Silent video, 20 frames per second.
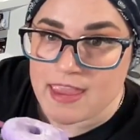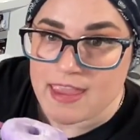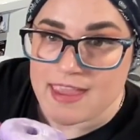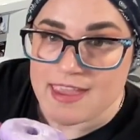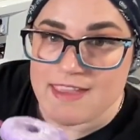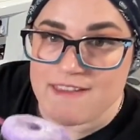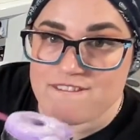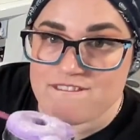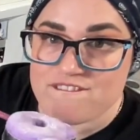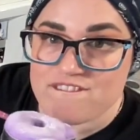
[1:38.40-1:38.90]

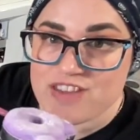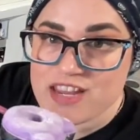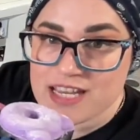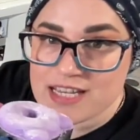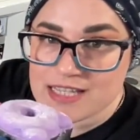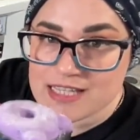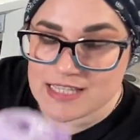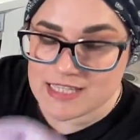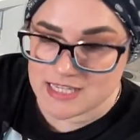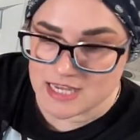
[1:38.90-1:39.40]
If it
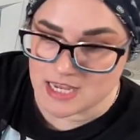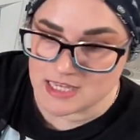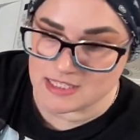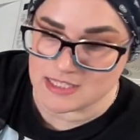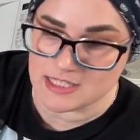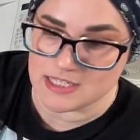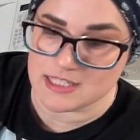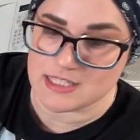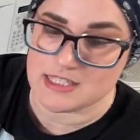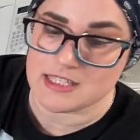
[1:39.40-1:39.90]

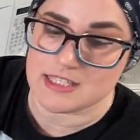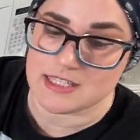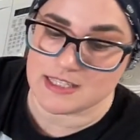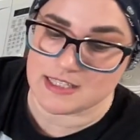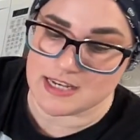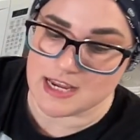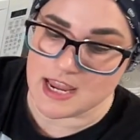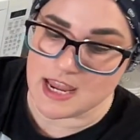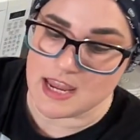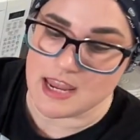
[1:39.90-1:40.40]
doesn't
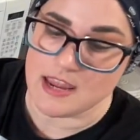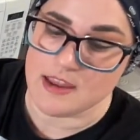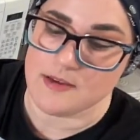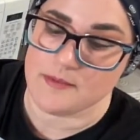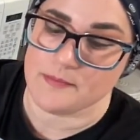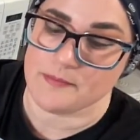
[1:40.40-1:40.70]
stay,